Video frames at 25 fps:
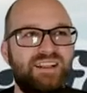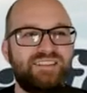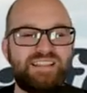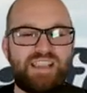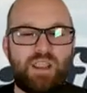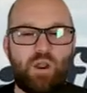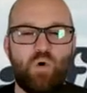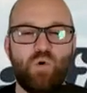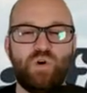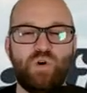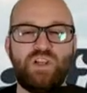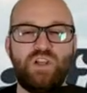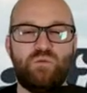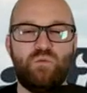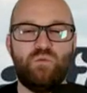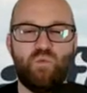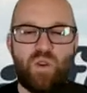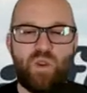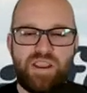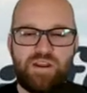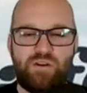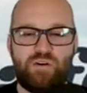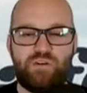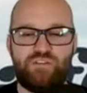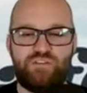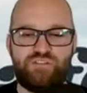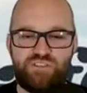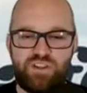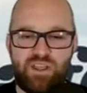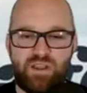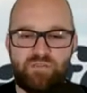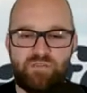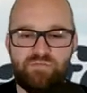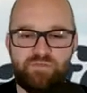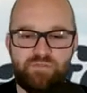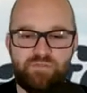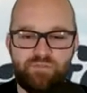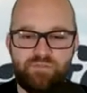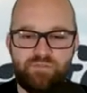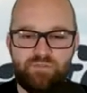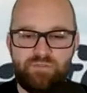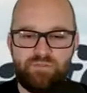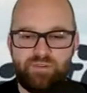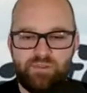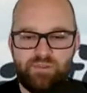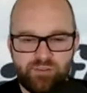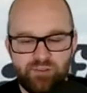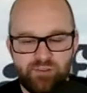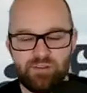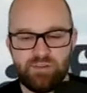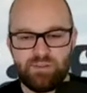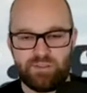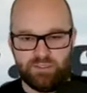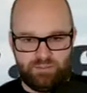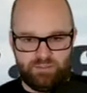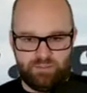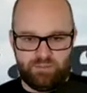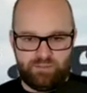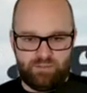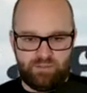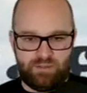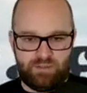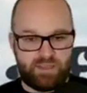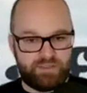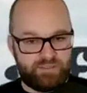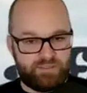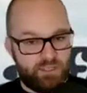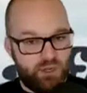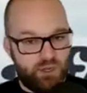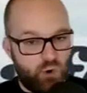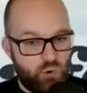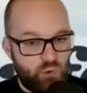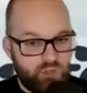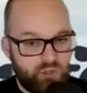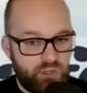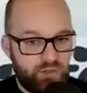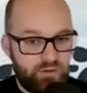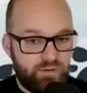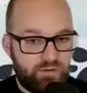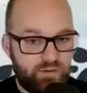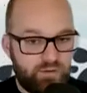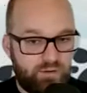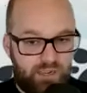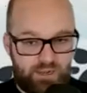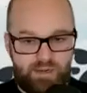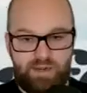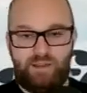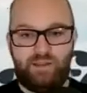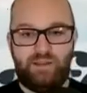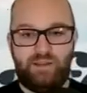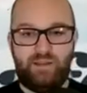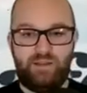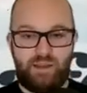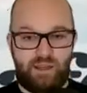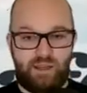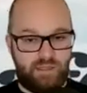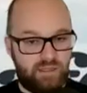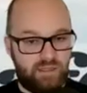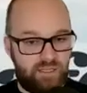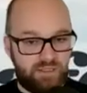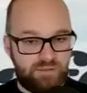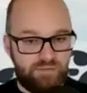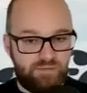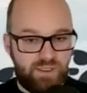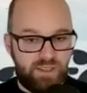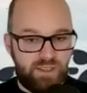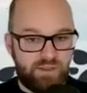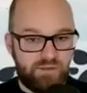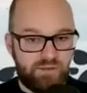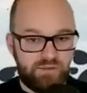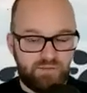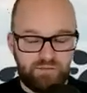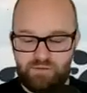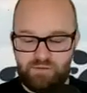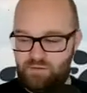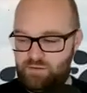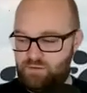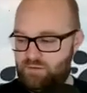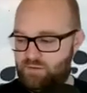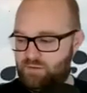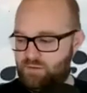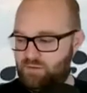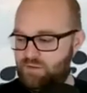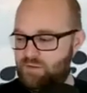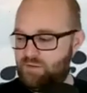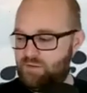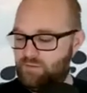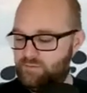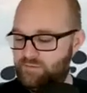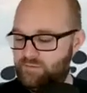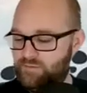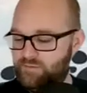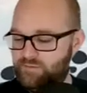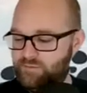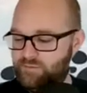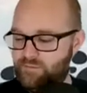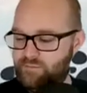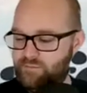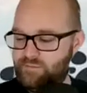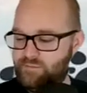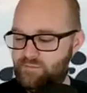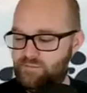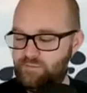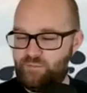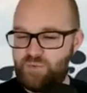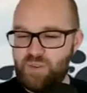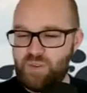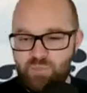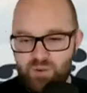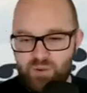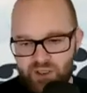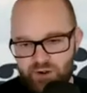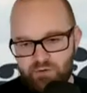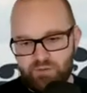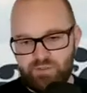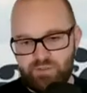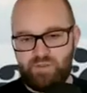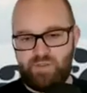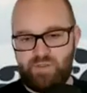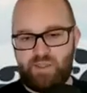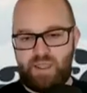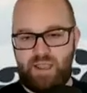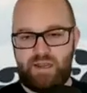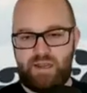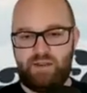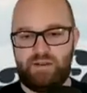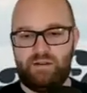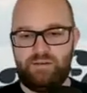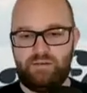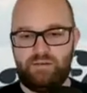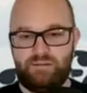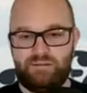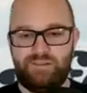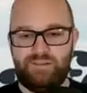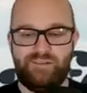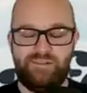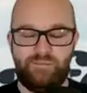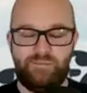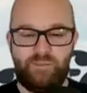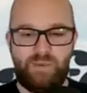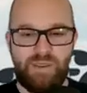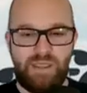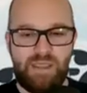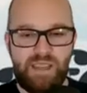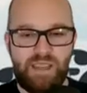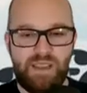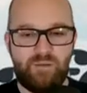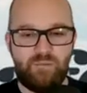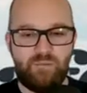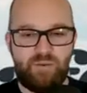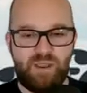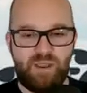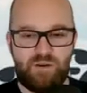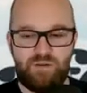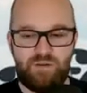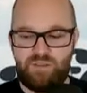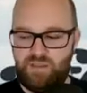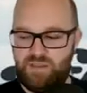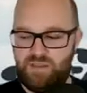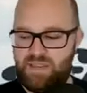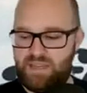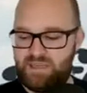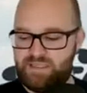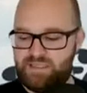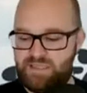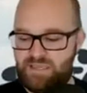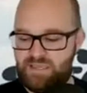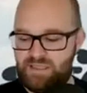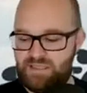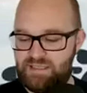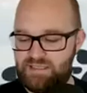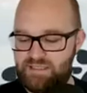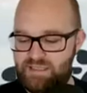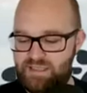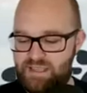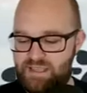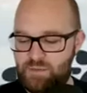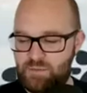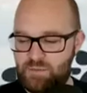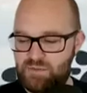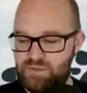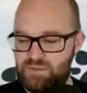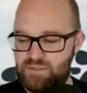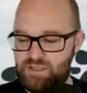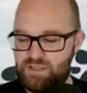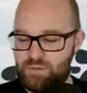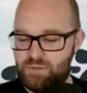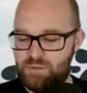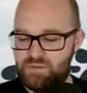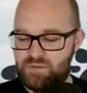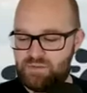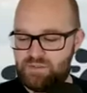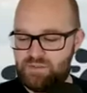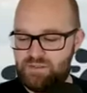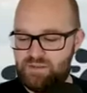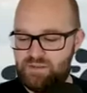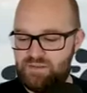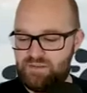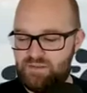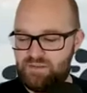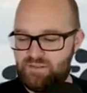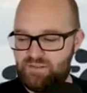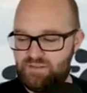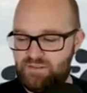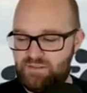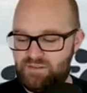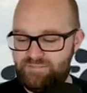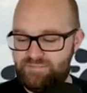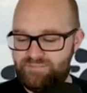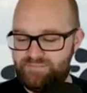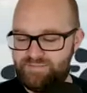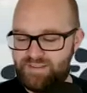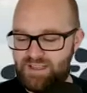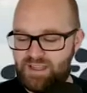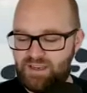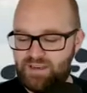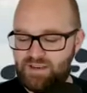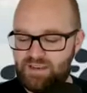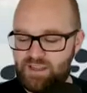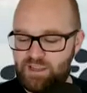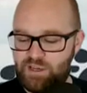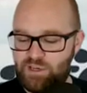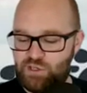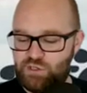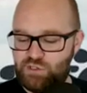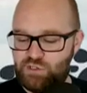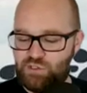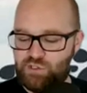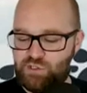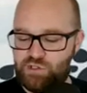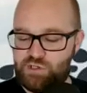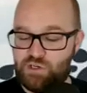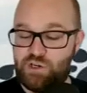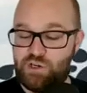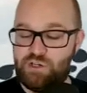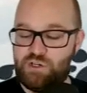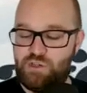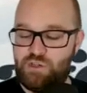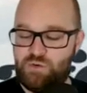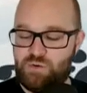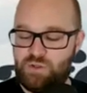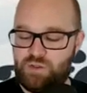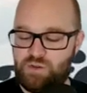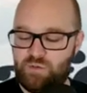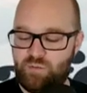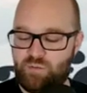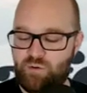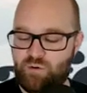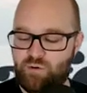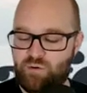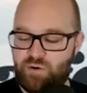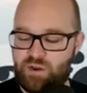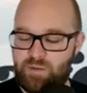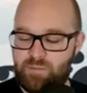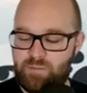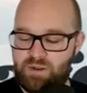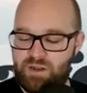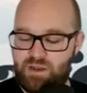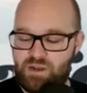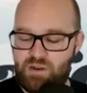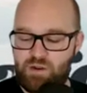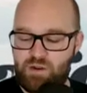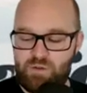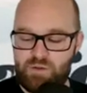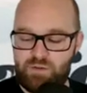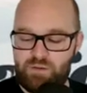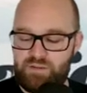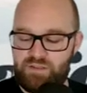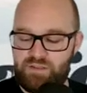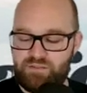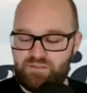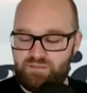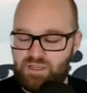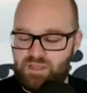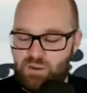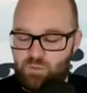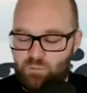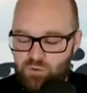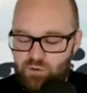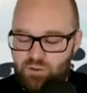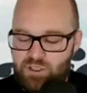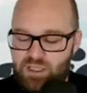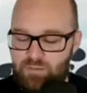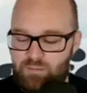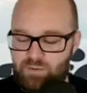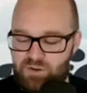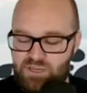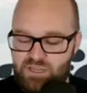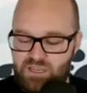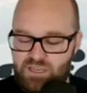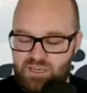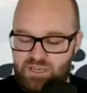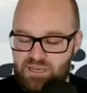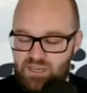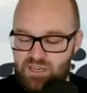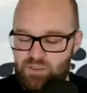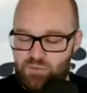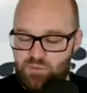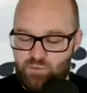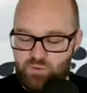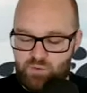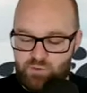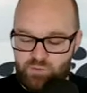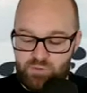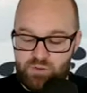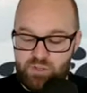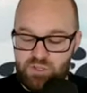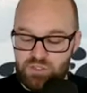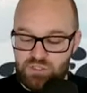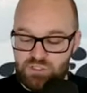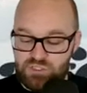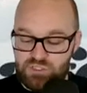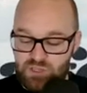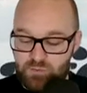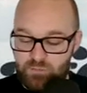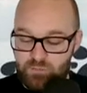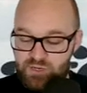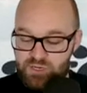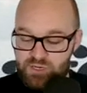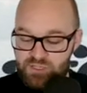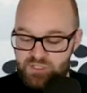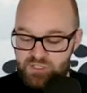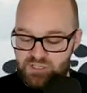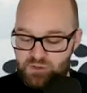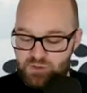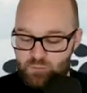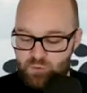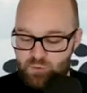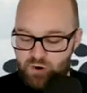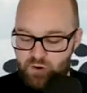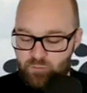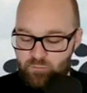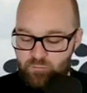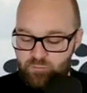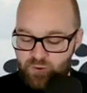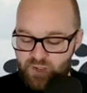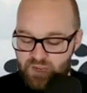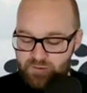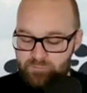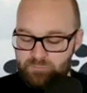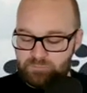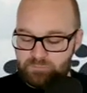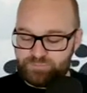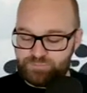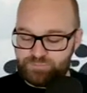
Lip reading: Oakland Raiders stuff. I said Oakland, not Las Vegas. Be better than that. Be better than that, Tennessee. That was not a good look on you and your program. And I know it will happen again down the road, somebody somewhere, but